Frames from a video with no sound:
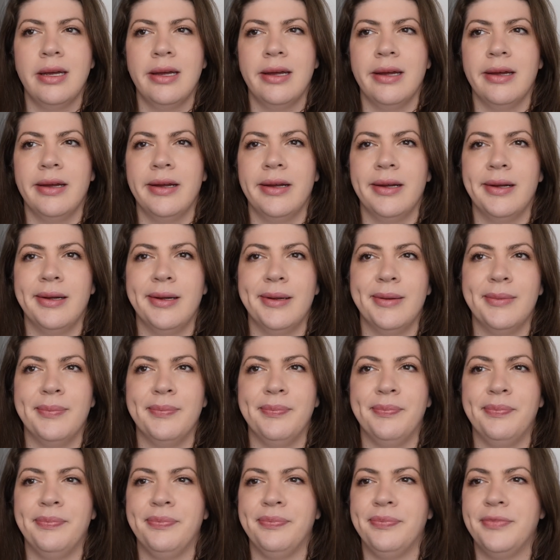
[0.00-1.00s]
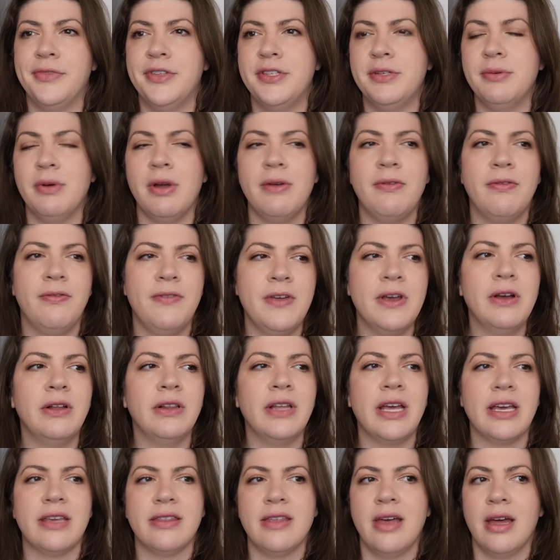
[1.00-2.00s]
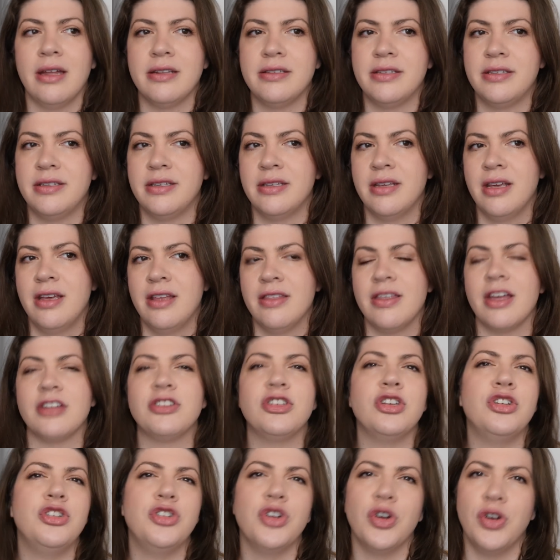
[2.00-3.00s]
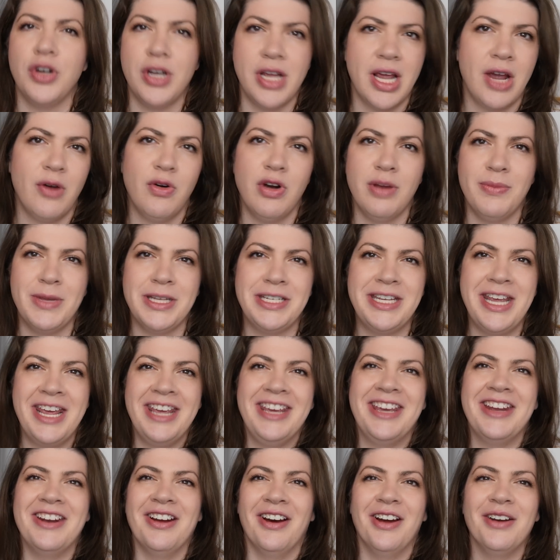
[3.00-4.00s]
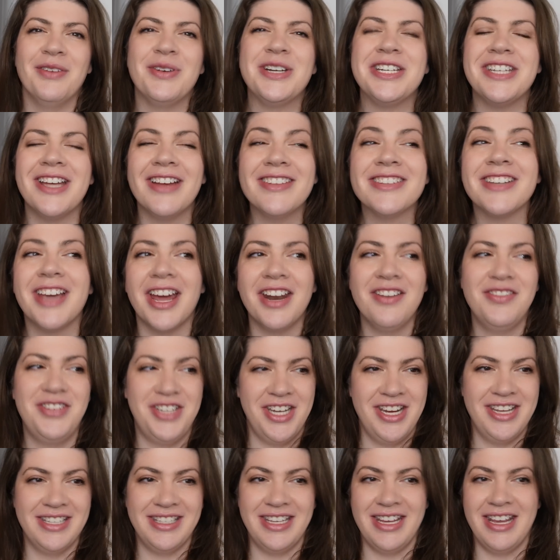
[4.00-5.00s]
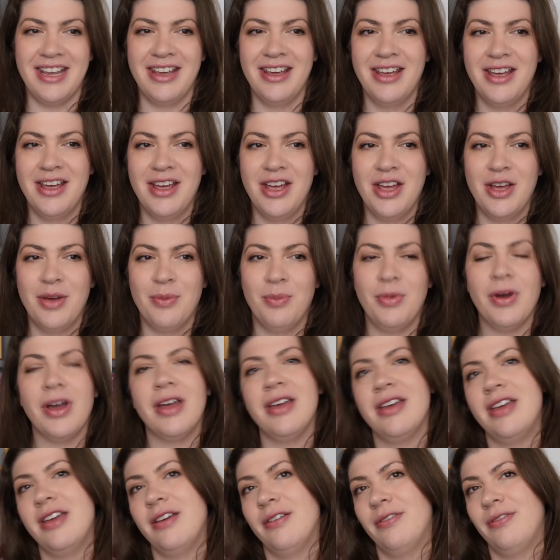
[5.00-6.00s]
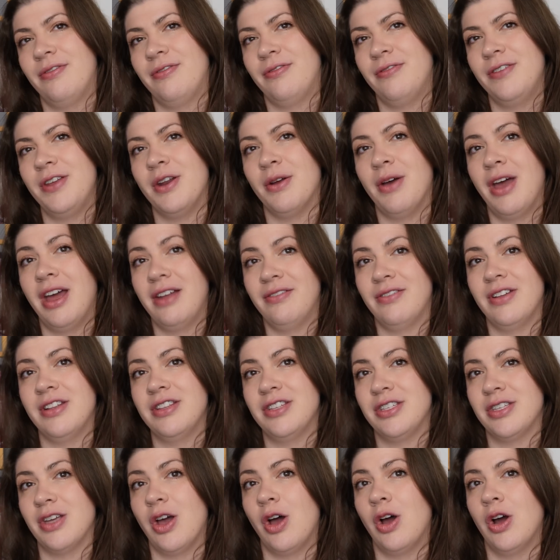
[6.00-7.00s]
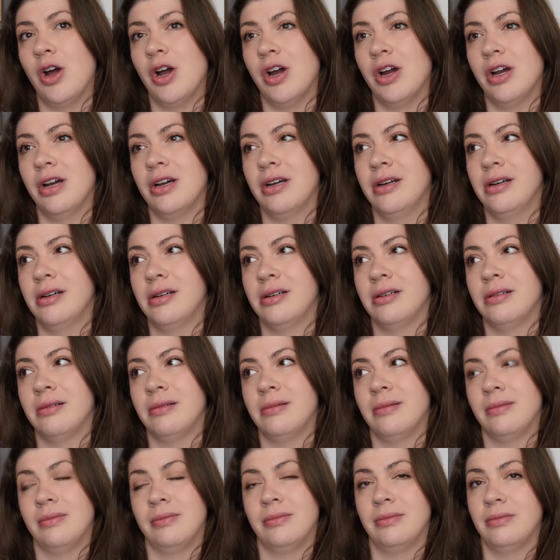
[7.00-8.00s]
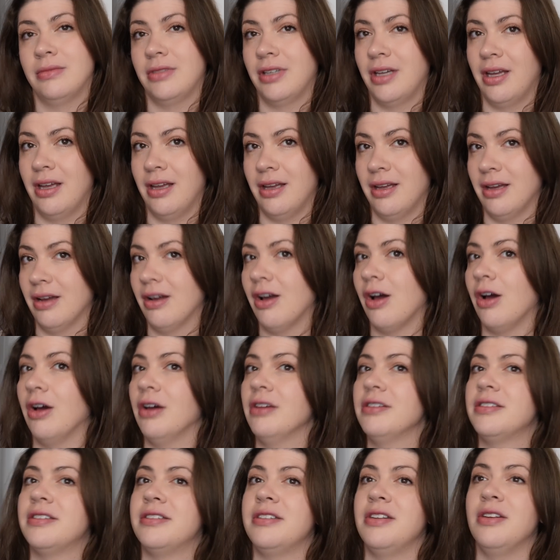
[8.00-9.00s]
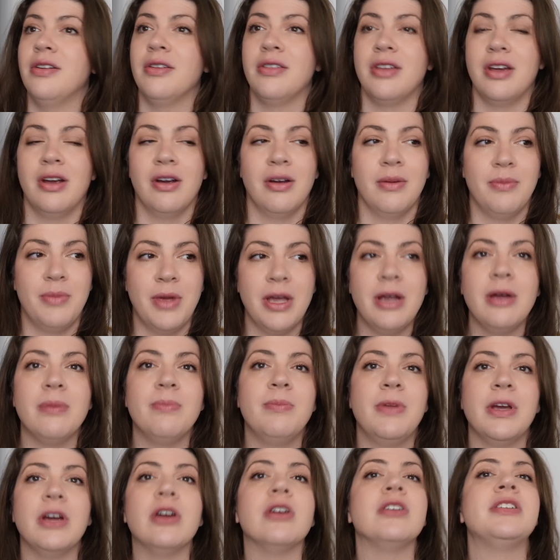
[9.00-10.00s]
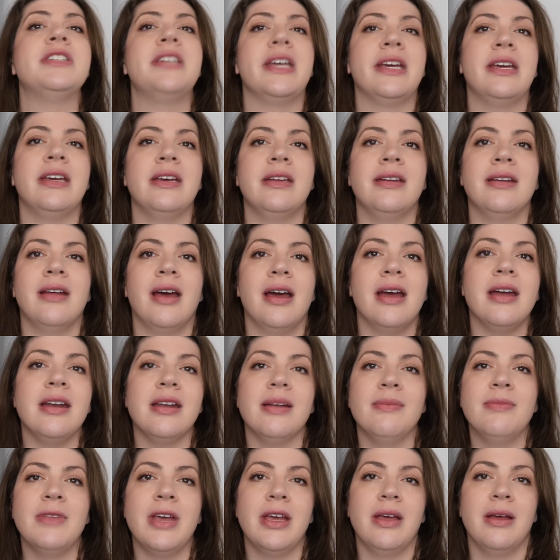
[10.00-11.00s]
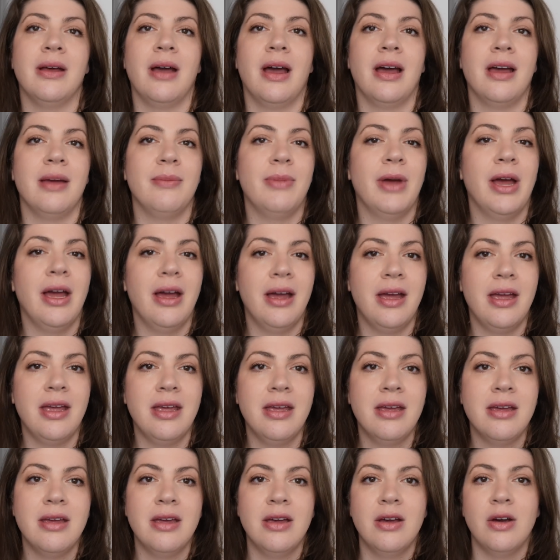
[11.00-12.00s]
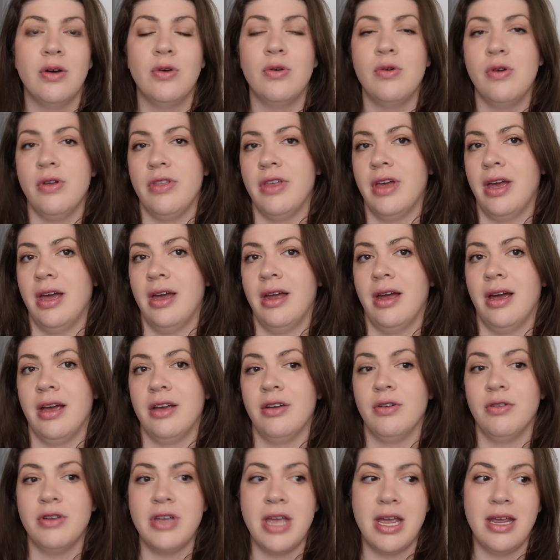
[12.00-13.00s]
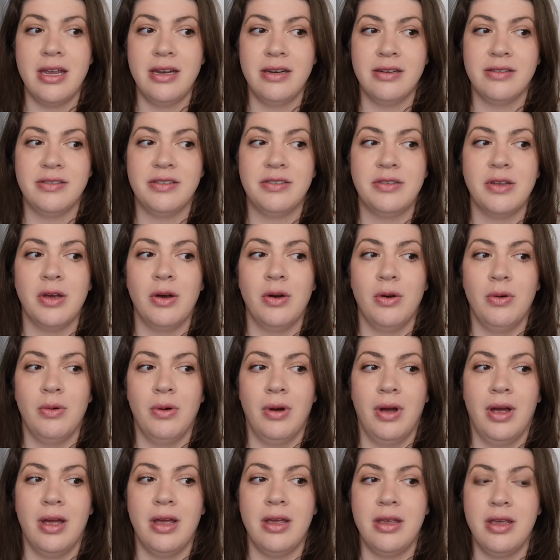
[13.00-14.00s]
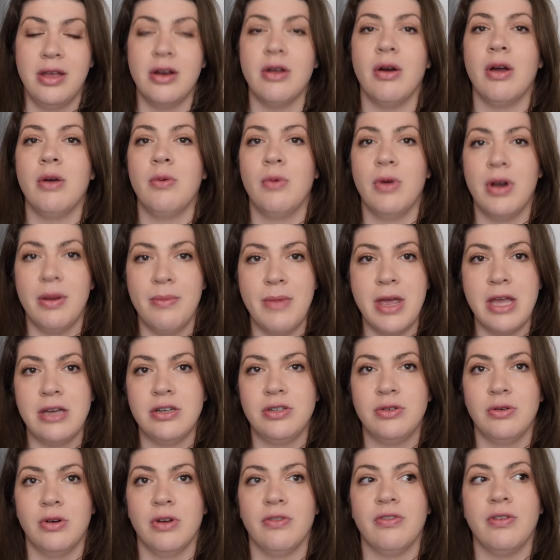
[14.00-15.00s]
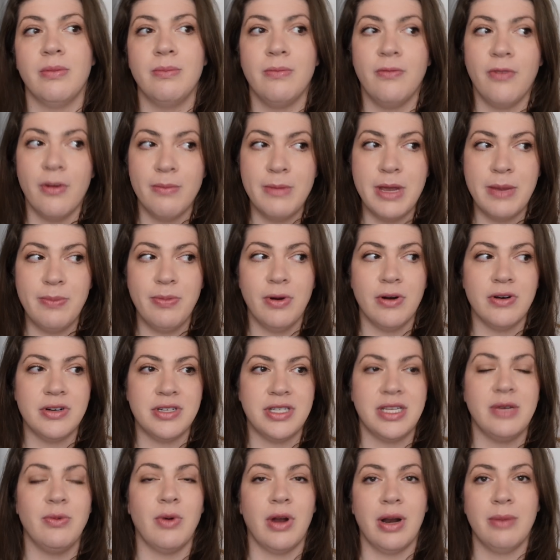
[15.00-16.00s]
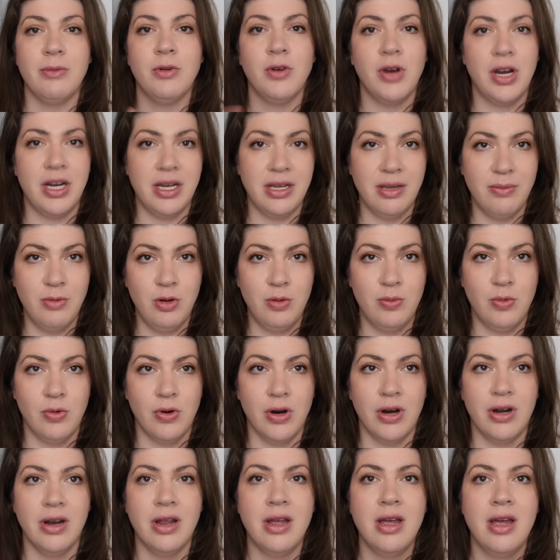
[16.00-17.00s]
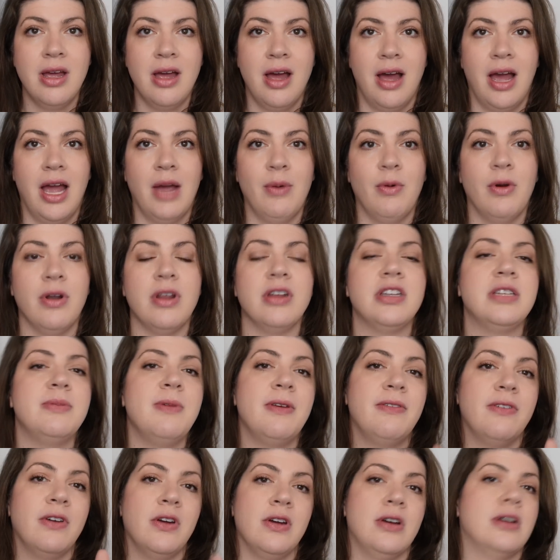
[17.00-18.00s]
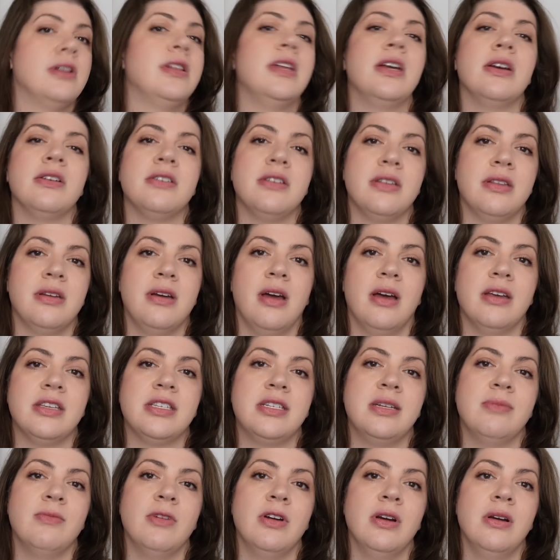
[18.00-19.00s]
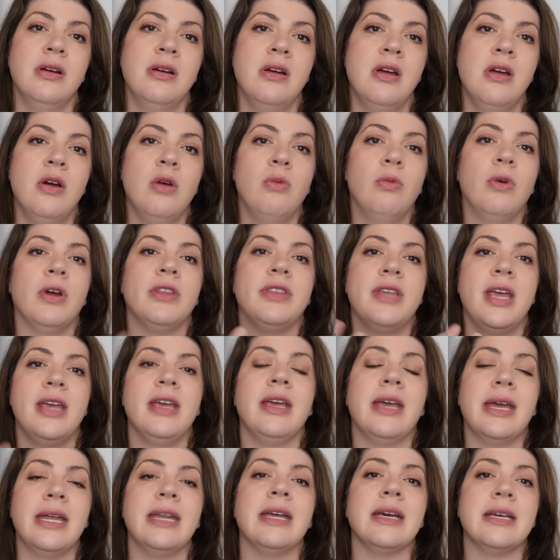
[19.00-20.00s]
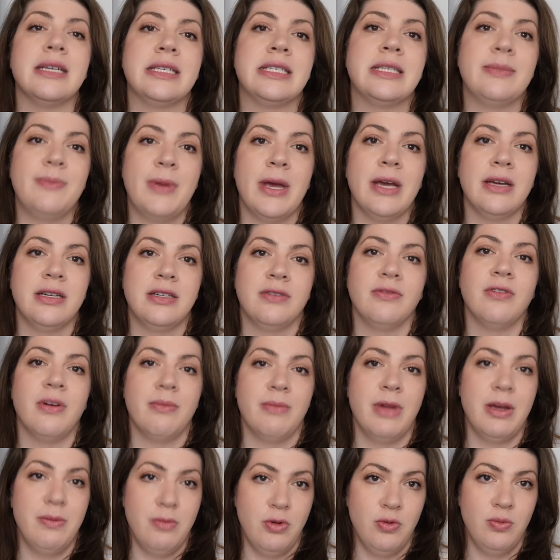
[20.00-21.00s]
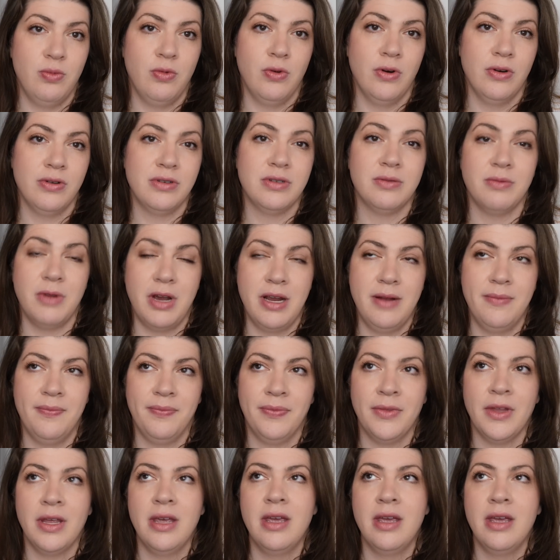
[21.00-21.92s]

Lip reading: Do I feel like that's a journey I want to be taken on? Which sounds kind of cheesy, but if, you know, advents are a cost, you know, they're a bigger ticket item that I buy or that I create. So I want to make sure, for me personally, when I'm creating a mood board, I want it to be very clear to the customer what they can expect from my mood boards, right?